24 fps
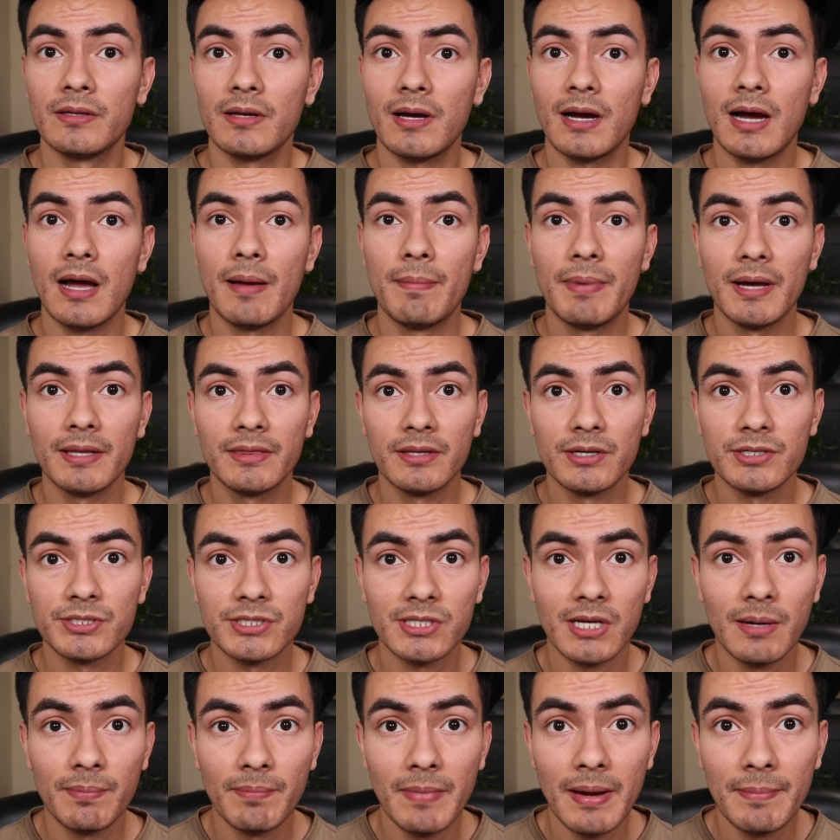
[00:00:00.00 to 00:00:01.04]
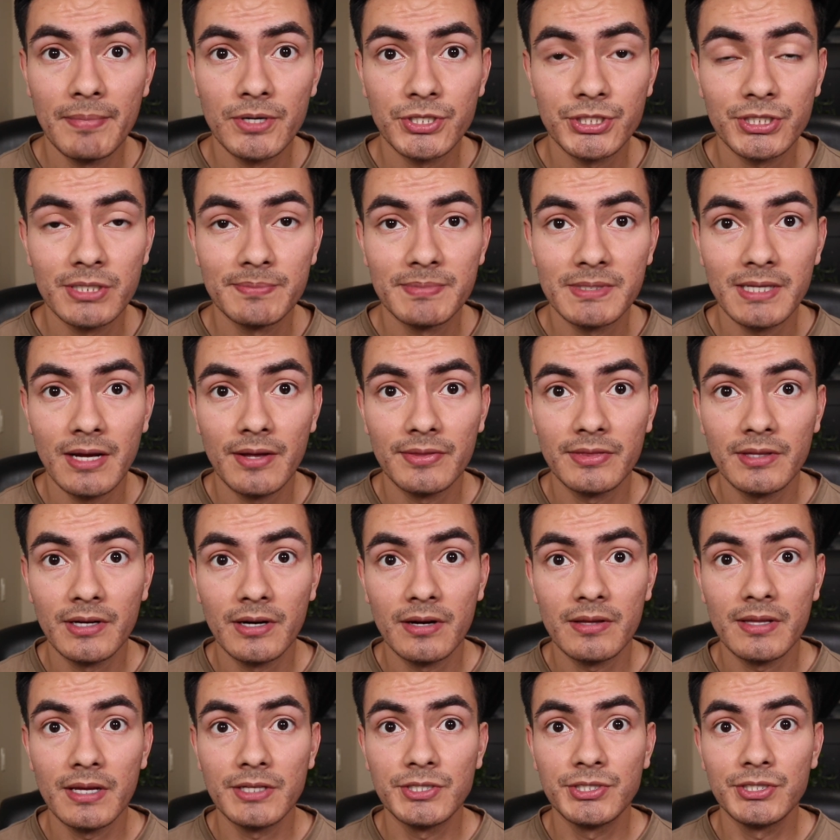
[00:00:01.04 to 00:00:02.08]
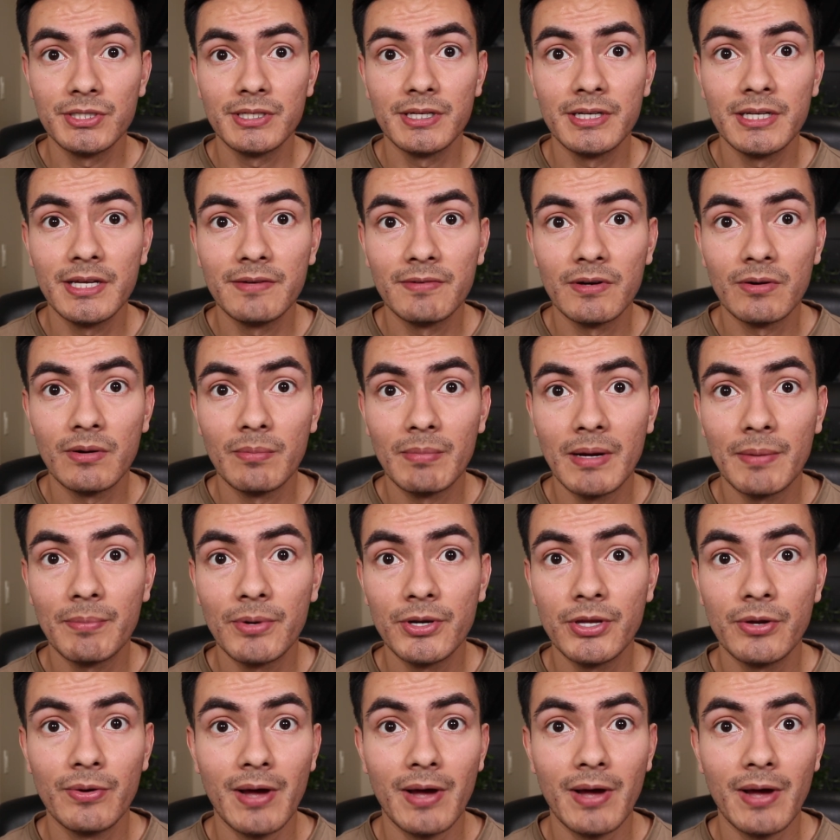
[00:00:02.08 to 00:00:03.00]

I bet there's some memberships out there that you didn't even remember you